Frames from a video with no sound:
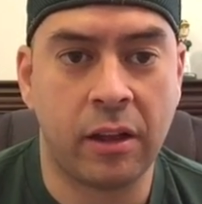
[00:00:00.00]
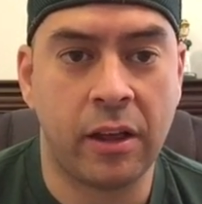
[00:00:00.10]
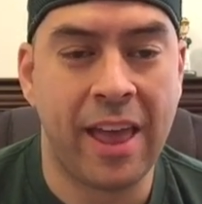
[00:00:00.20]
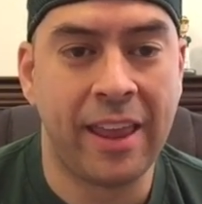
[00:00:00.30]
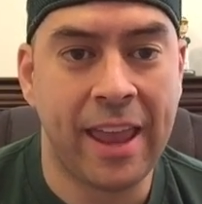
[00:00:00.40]

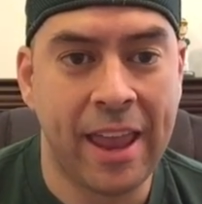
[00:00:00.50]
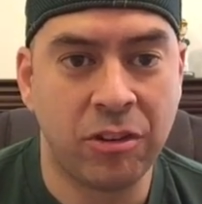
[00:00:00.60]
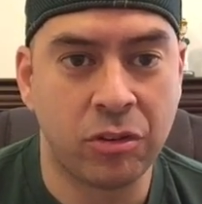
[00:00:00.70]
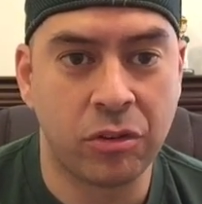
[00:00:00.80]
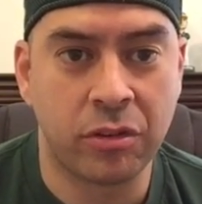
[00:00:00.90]
LA
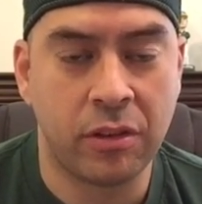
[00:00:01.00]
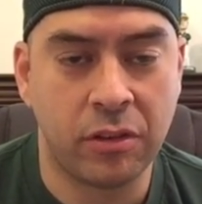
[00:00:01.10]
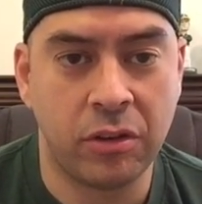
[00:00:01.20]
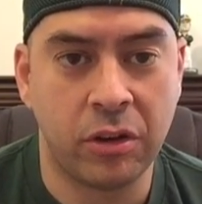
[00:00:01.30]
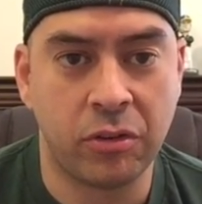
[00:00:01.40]
Angels
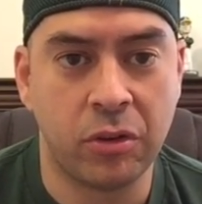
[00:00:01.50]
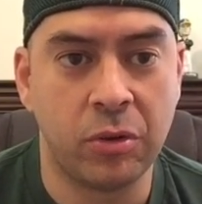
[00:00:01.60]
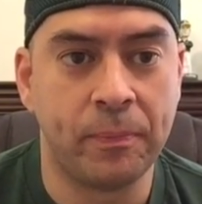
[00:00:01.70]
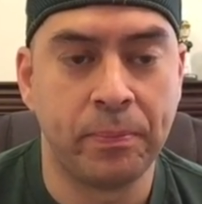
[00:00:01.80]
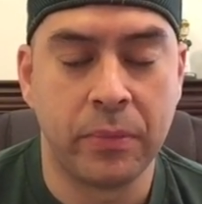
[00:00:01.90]
this year
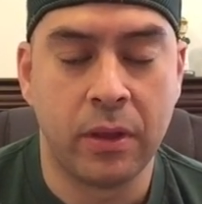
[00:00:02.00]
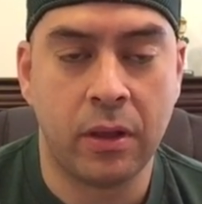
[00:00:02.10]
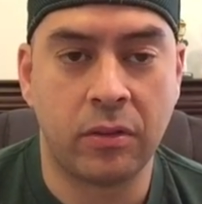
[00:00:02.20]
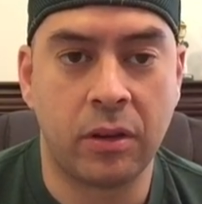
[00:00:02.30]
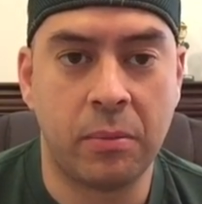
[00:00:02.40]
too
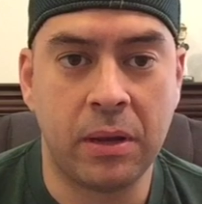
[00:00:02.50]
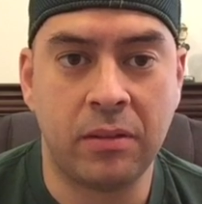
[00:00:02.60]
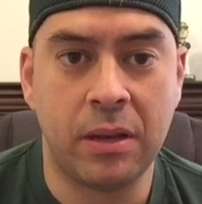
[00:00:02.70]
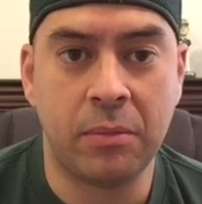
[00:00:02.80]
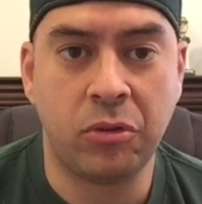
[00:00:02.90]
is going to be
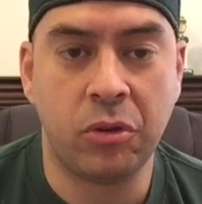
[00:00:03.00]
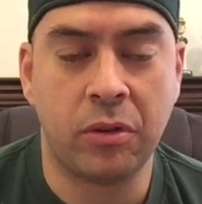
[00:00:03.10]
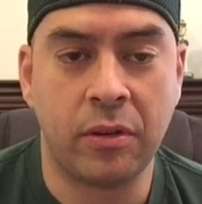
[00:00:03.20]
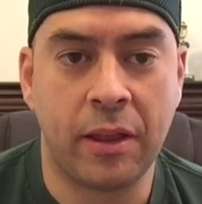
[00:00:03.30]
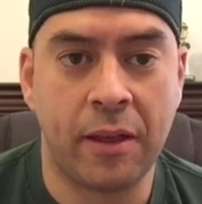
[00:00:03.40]
a team that you
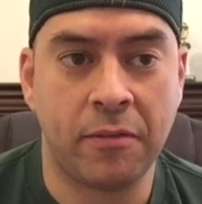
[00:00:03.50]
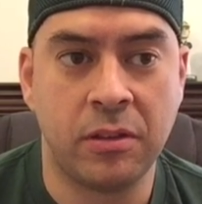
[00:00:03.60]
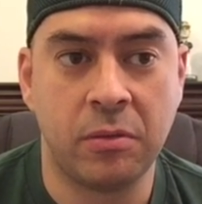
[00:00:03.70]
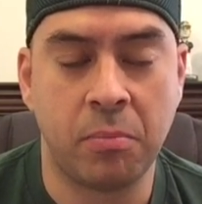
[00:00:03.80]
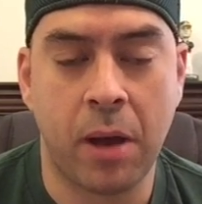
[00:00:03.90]
can
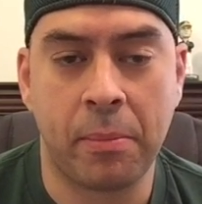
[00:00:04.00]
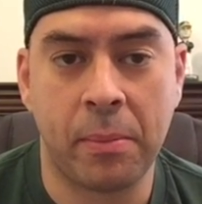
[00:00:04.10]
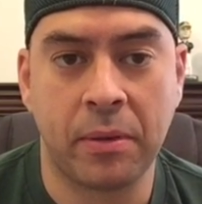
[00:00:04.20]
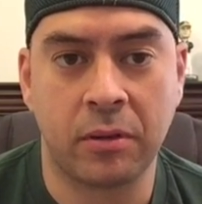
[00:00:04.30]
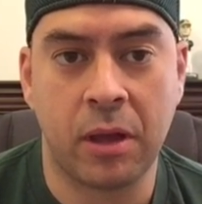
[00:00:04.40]
seen pop
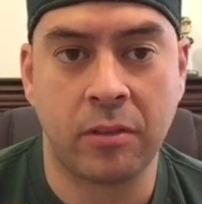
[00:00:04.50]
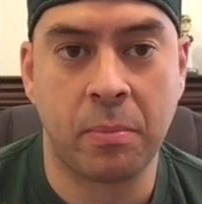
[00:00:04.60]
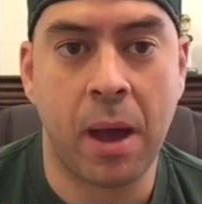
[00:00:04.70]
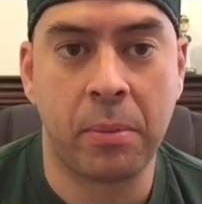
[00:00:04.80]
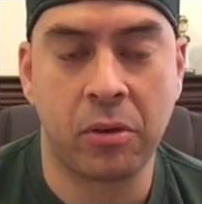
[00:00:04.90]
up as a
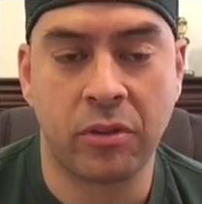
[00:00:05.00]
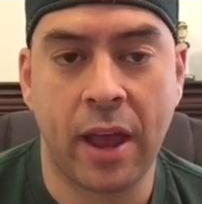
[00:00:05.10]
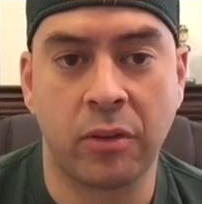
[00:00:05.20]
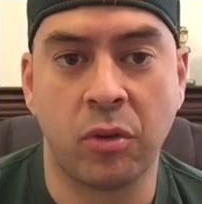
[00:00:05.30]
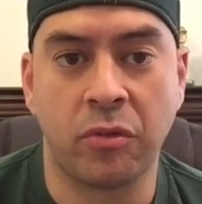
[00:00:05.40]
popular
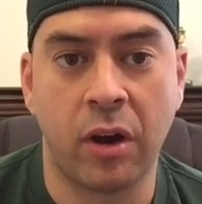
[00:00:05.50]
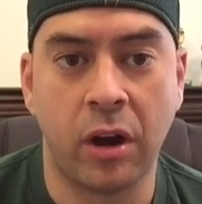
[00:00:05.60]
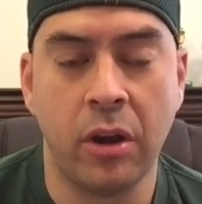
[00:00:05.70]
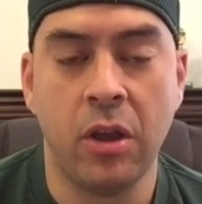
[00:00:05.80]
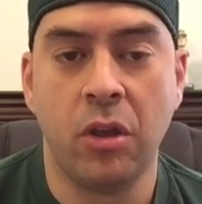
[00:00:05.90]
stack so
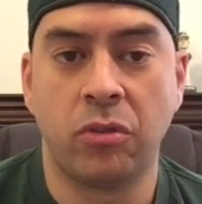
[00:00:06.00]
far.